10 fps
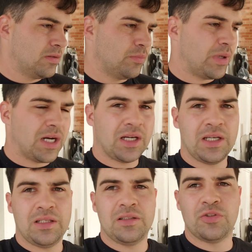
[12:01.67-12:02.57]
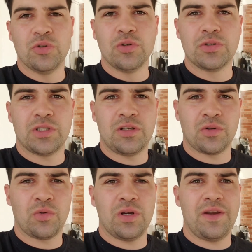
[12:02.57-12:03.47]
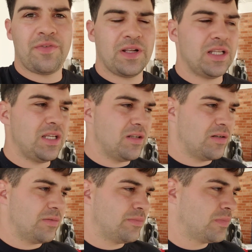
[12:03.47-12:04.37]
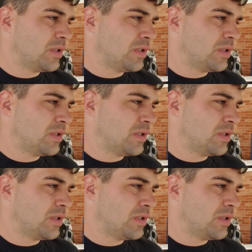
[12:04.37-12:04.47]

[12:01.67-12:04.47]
buy tools along the way if I need them.